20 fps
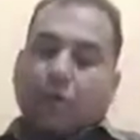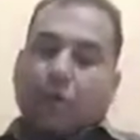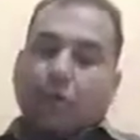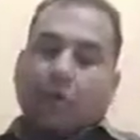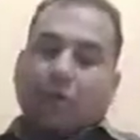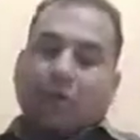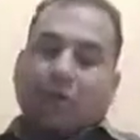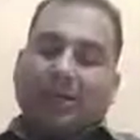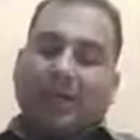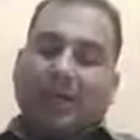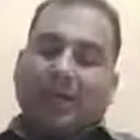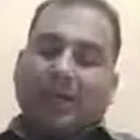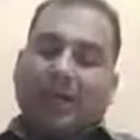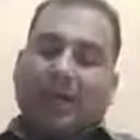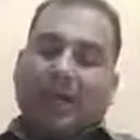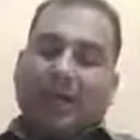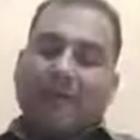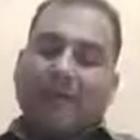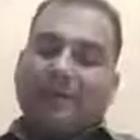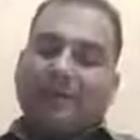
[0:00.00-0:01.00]
"Don't
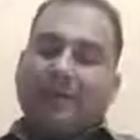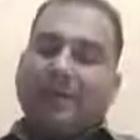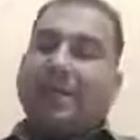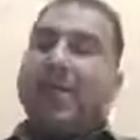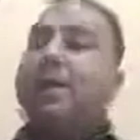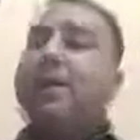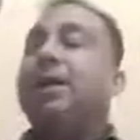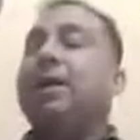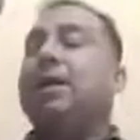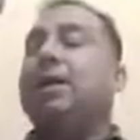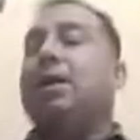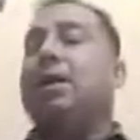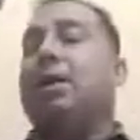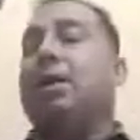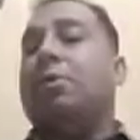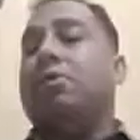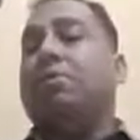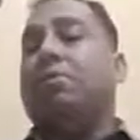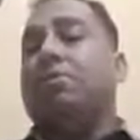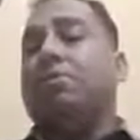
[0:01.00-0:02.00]
leave me here
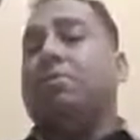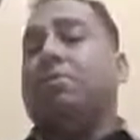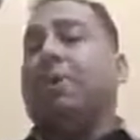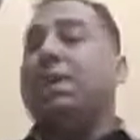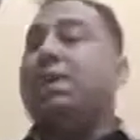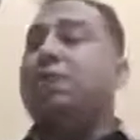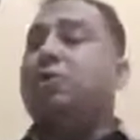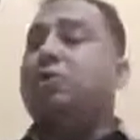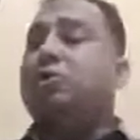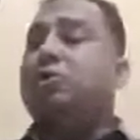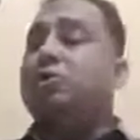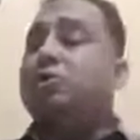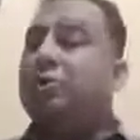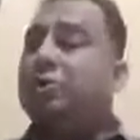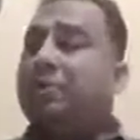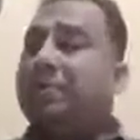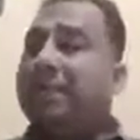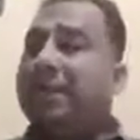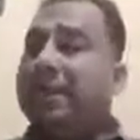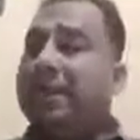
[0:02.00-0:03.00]
alone. Please
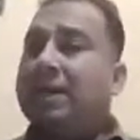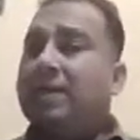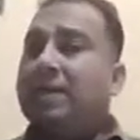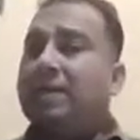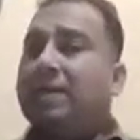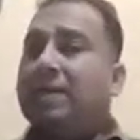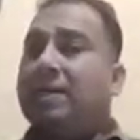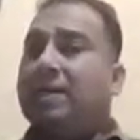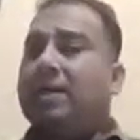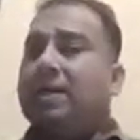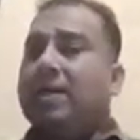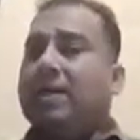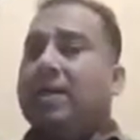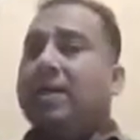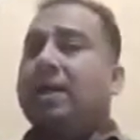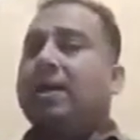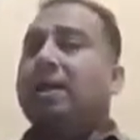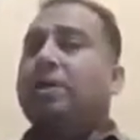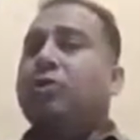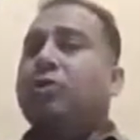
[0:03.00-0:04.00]
don't leave
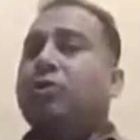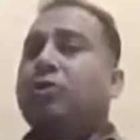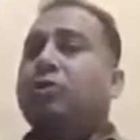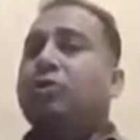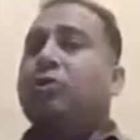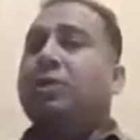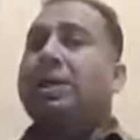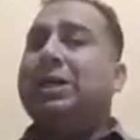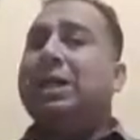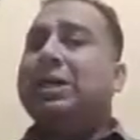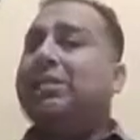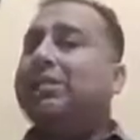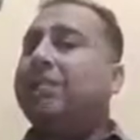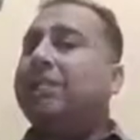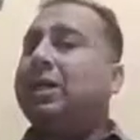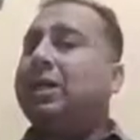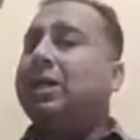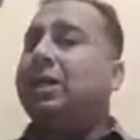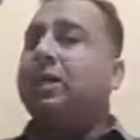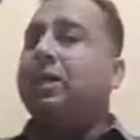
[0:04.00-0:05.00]
here alone. Don't leave
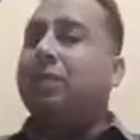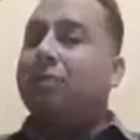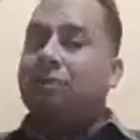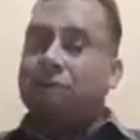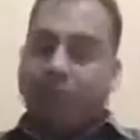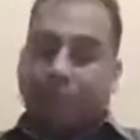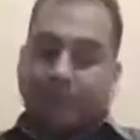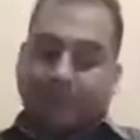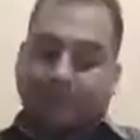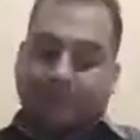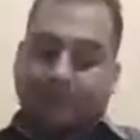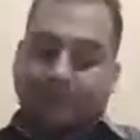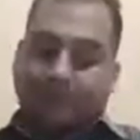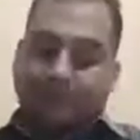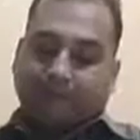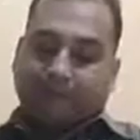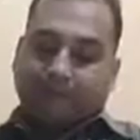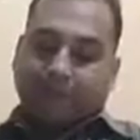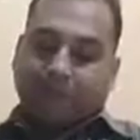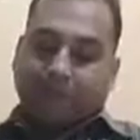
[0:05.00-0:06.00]
me here alone."
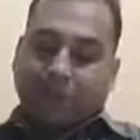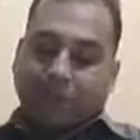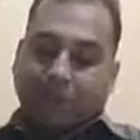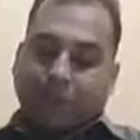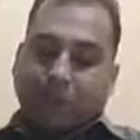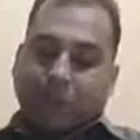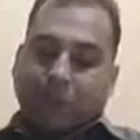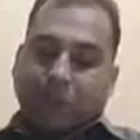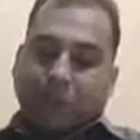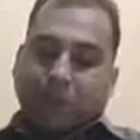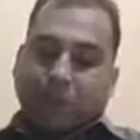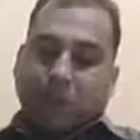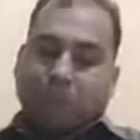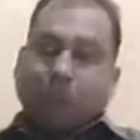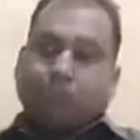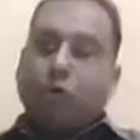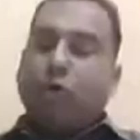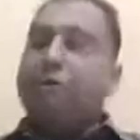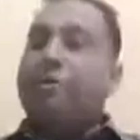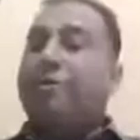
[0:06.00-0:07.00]

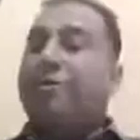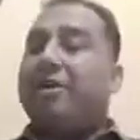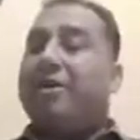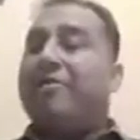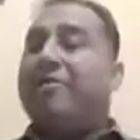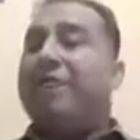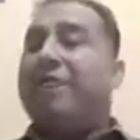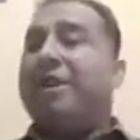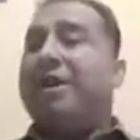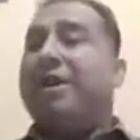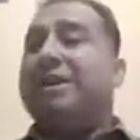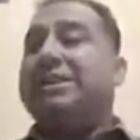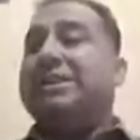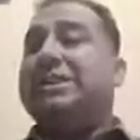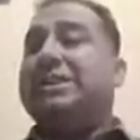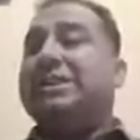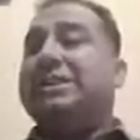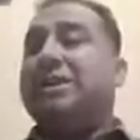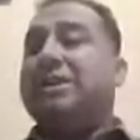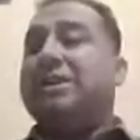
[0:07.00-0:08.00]
Though rough in
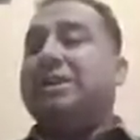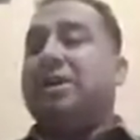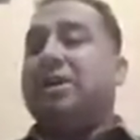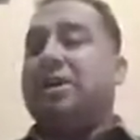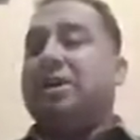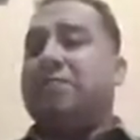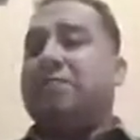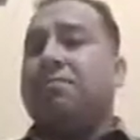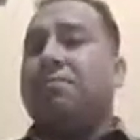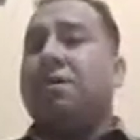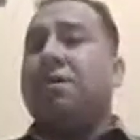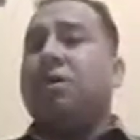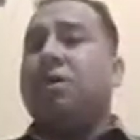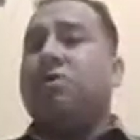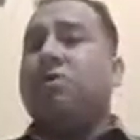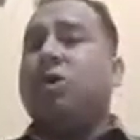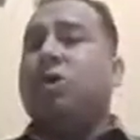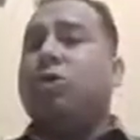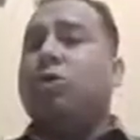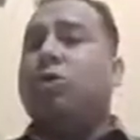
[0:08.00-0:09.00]
exterior, means
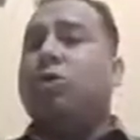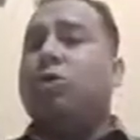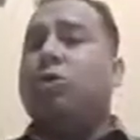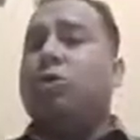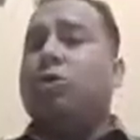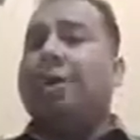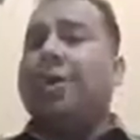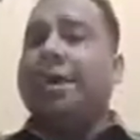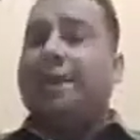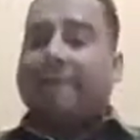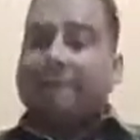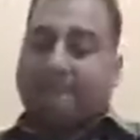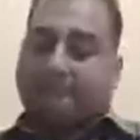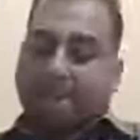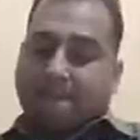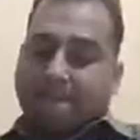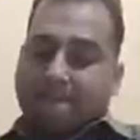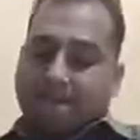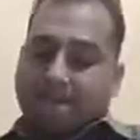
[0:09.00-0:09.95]
not good looking,